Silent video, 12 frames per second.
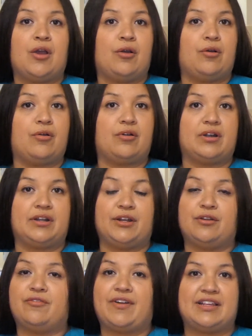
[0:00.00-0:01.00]
or, you
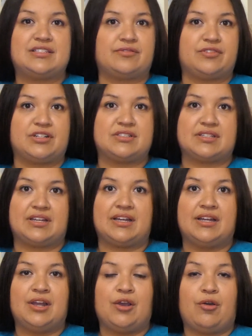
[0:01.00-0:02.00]
know, vice versa,
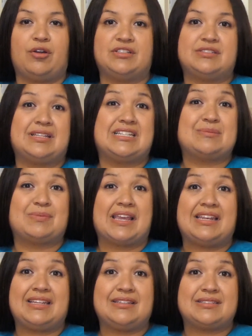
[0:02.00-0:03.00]
or just
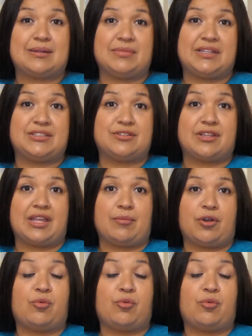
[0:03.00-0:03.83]
explaining something to them,